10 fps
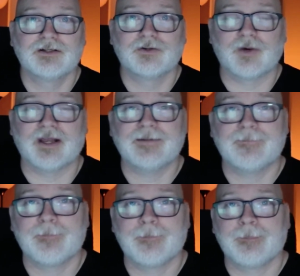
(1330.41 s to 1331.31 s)
Right?
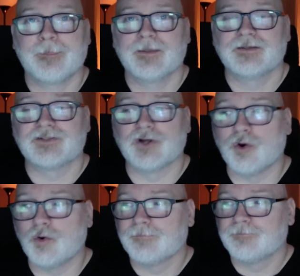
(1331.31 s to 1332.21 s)

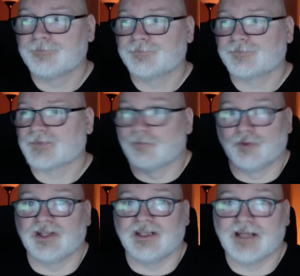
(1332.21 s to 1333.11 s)
So, and
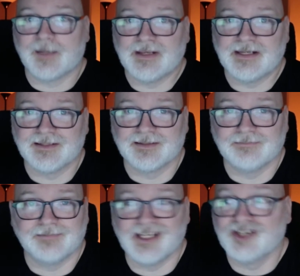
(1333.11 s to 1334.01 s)
really, I mean, he's an
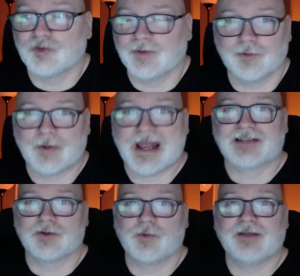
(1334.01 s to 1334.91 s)
injury to
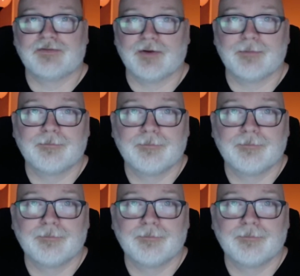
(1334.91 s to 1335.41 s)
Rask away from